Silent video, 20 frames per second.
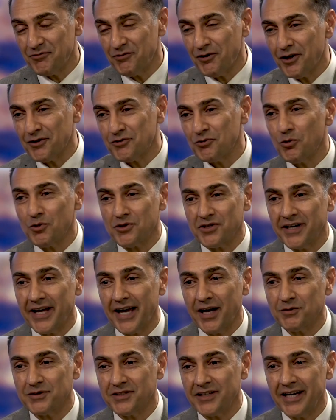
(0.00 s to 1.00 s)
the right auction
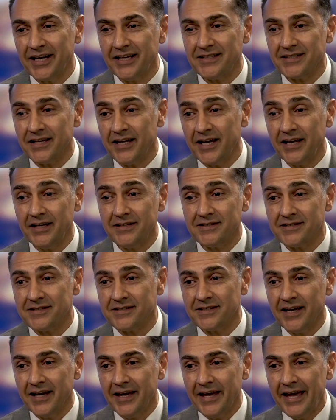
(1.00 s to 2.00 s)
house
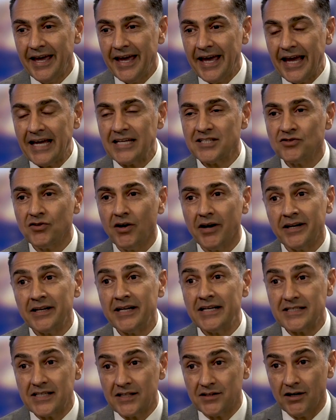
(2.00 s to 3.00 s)
is not an
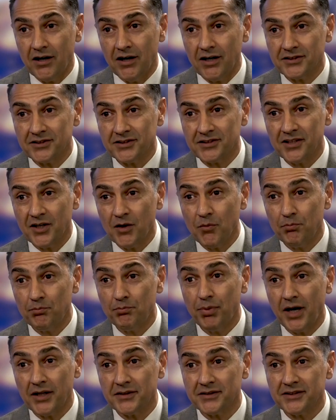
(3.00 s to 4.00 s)
easy task,
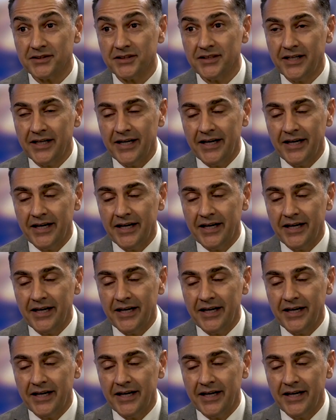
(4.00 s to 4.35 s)
but